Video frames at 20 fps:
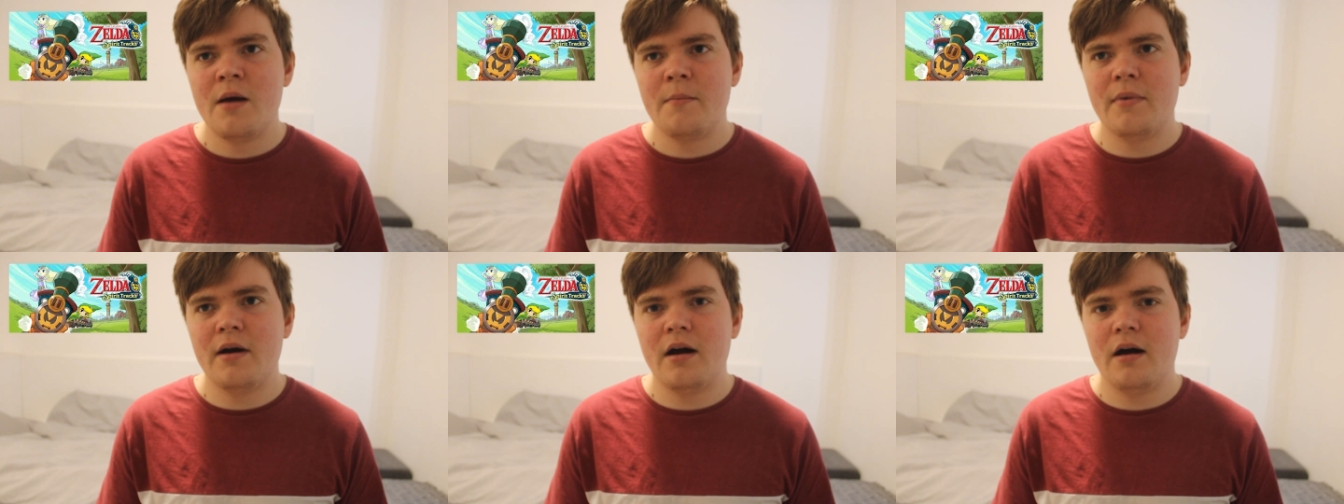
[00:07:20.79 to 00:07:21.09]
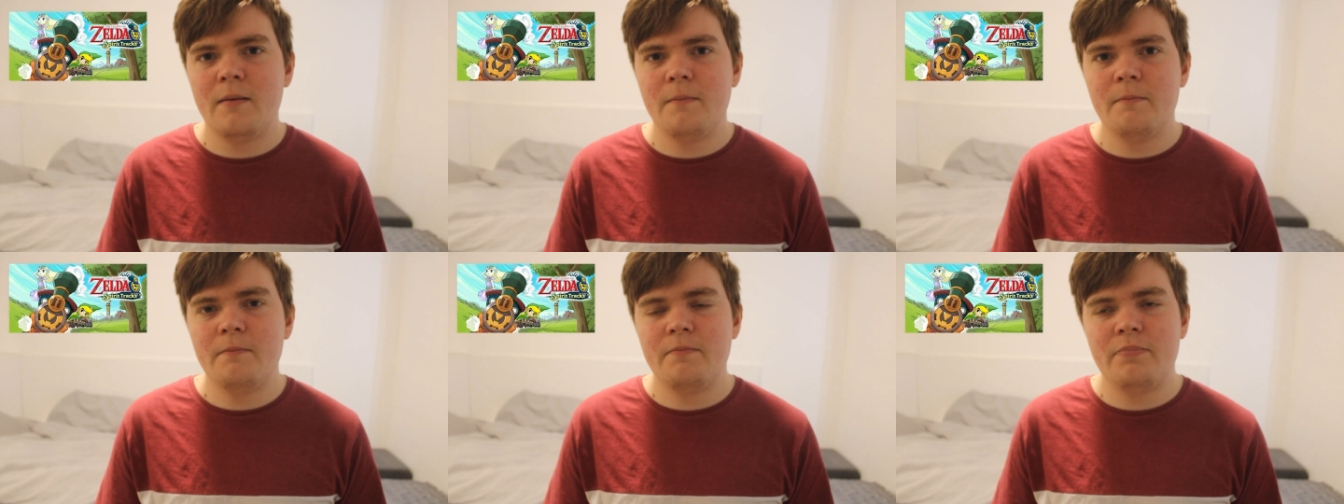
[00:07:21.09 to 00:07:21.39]

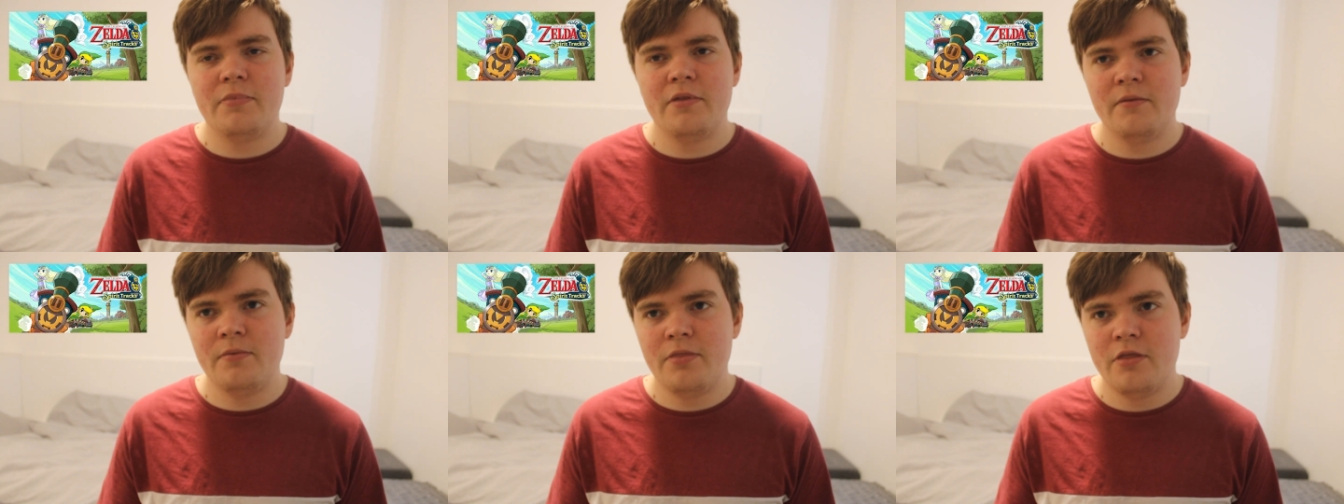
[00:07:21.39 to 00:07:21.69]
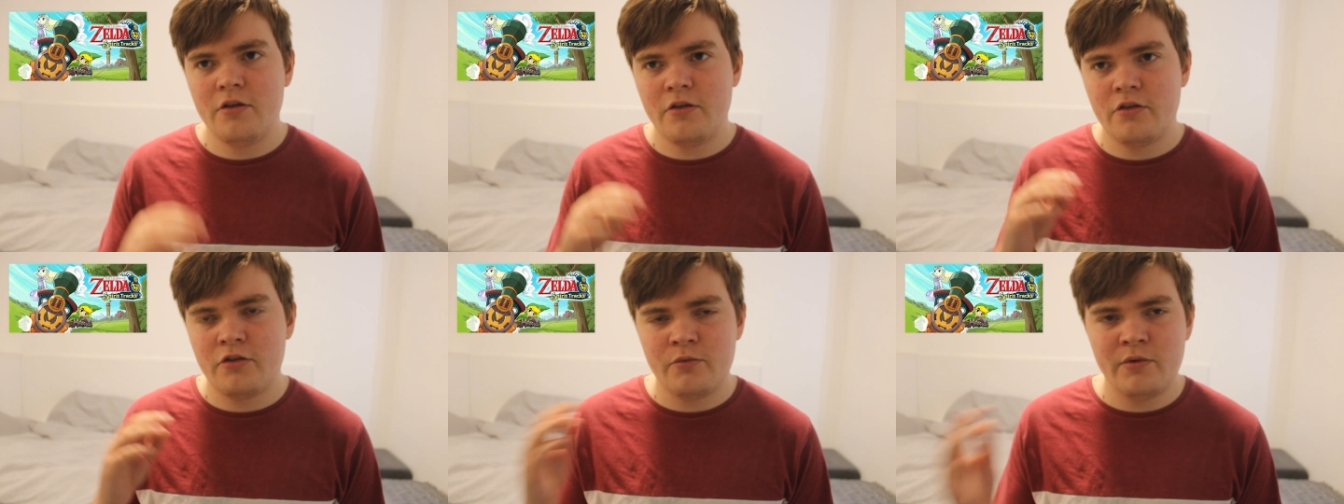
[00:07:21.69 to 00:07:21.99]
but the
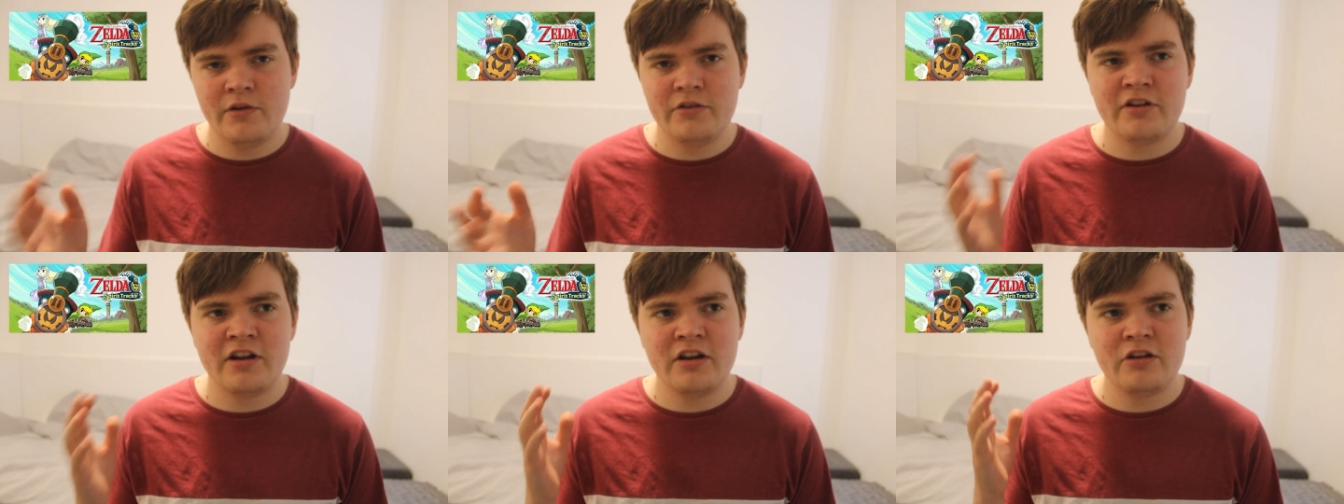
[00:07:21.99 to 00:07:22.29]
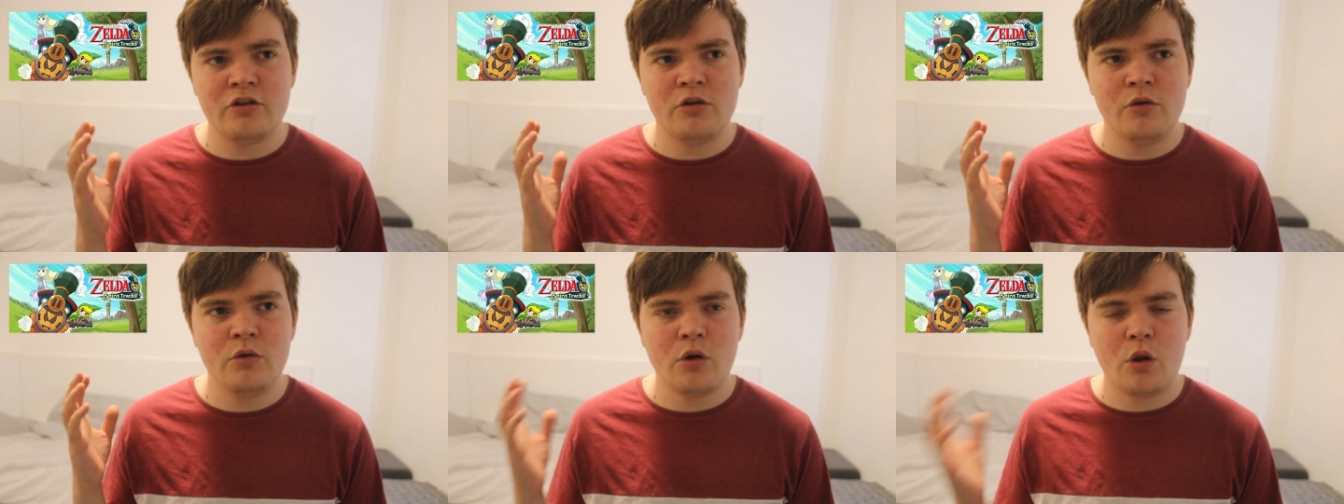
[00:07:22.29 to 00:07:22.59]
the Switch can
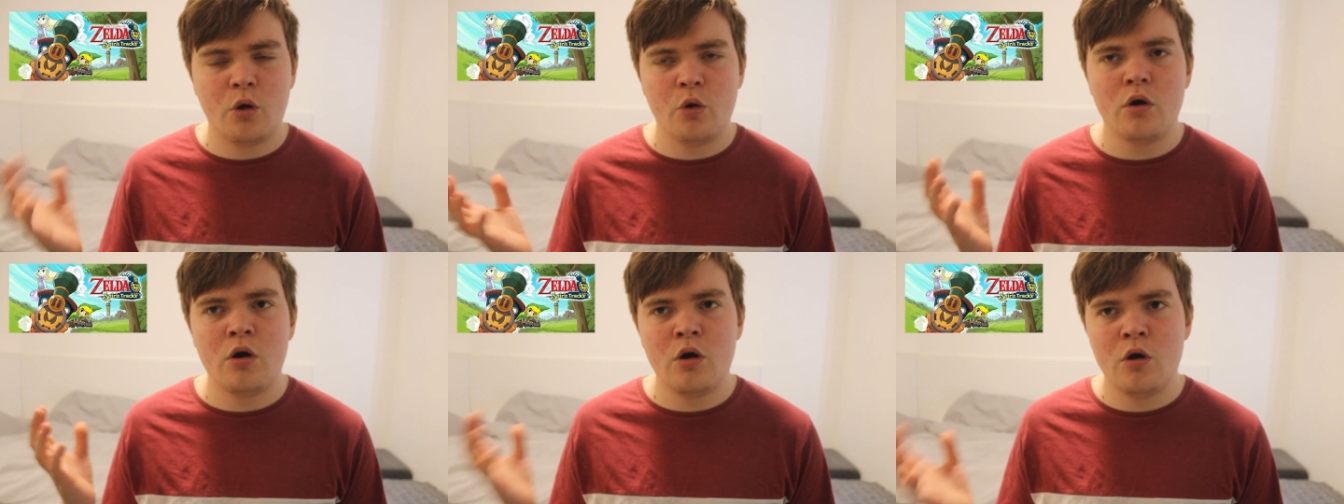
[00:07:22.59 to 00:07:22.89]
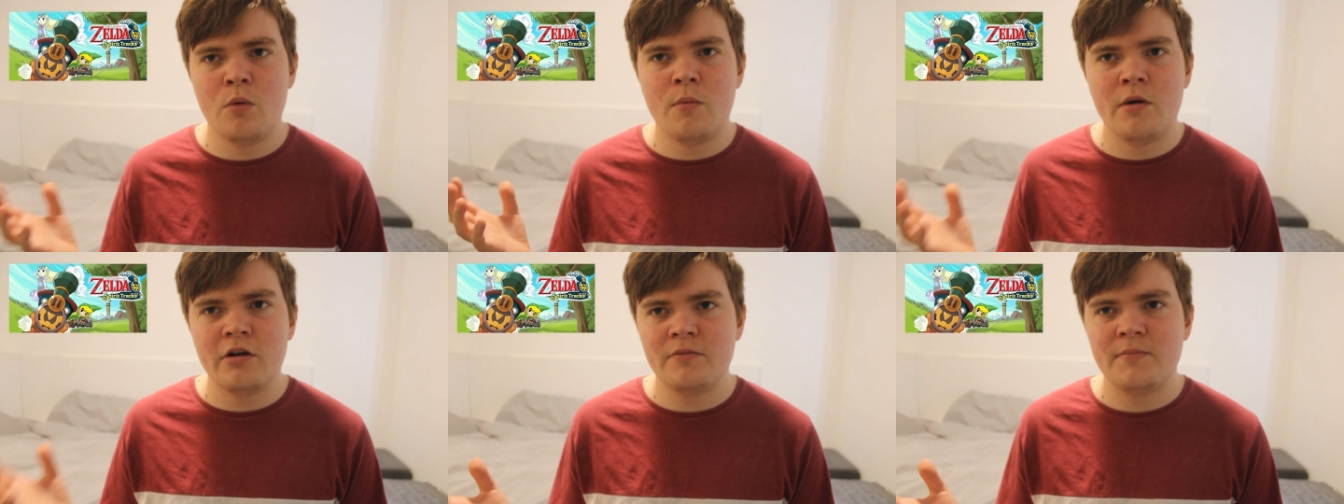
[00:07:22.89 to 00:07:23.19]
do a lot
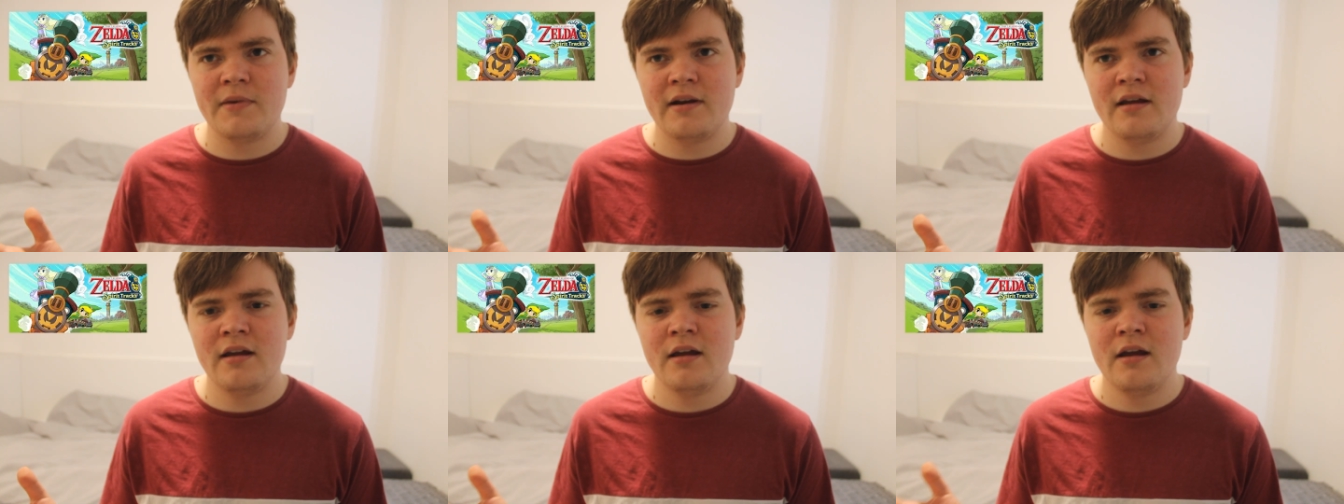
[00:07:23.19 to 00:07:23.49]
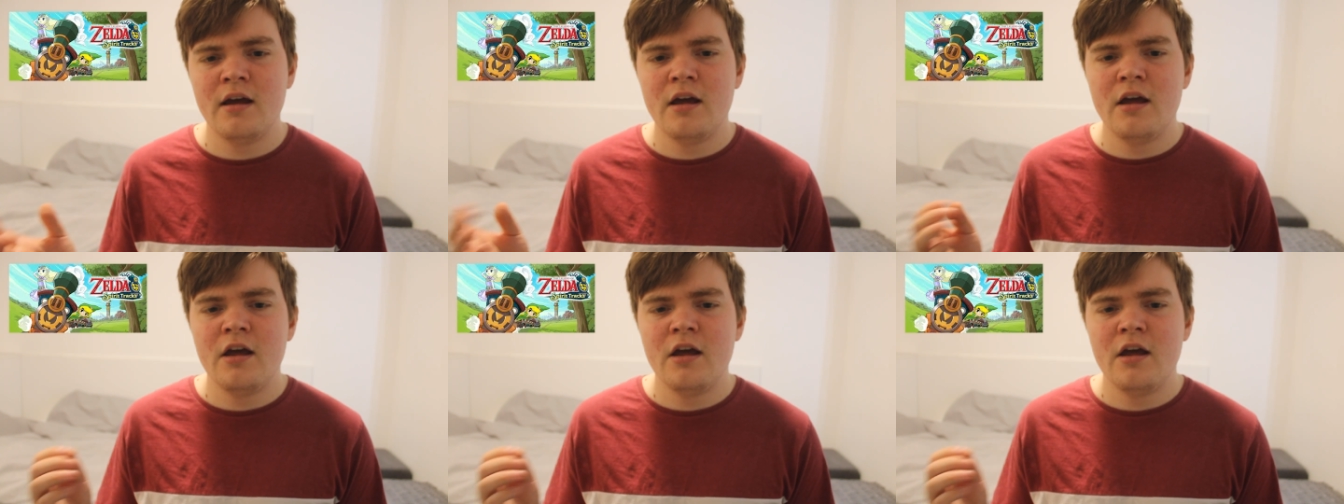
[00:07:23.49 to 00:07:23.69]
whole much better.